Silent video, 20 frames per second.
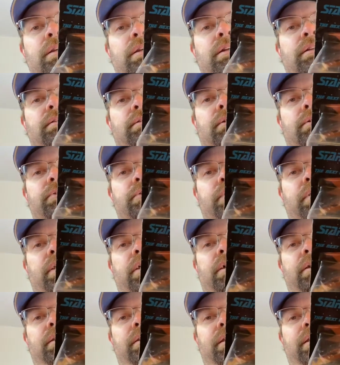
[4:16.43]
It's also
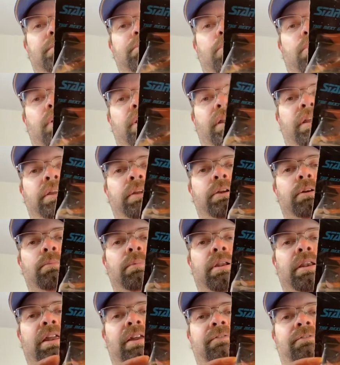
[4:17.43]
got a Borg Cube
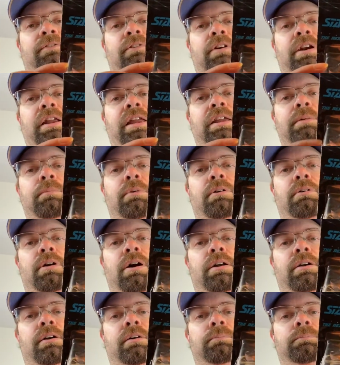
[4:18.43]
and a Ferengi
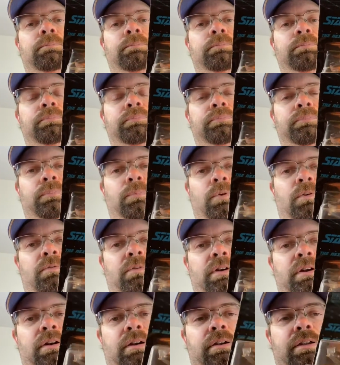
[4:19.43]
Marauder over
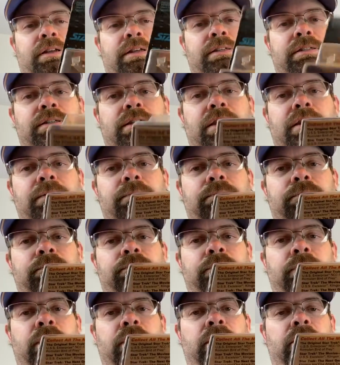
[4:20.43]
here on that side.
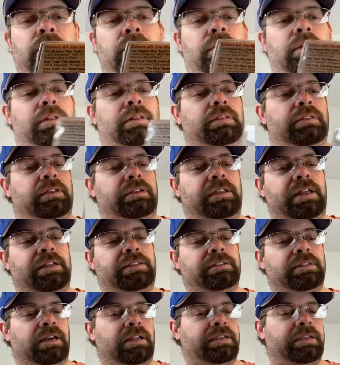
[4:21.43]
The
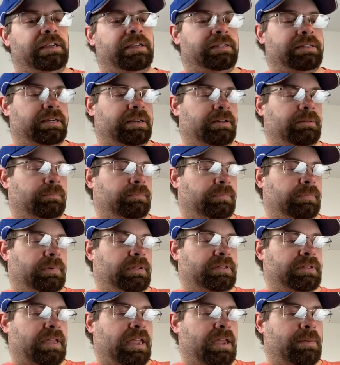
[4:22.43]
dates on these
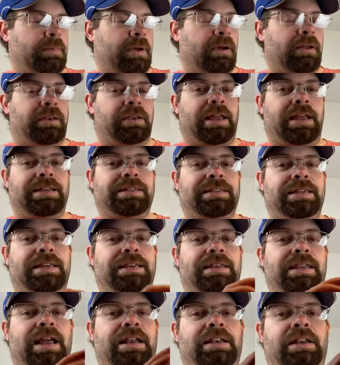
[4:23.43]
came out in
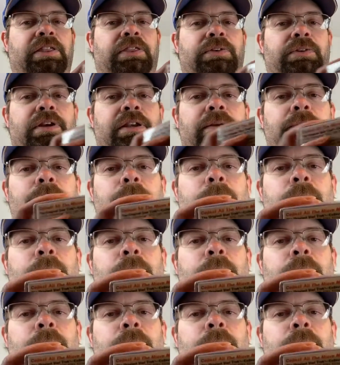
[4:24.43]
1993.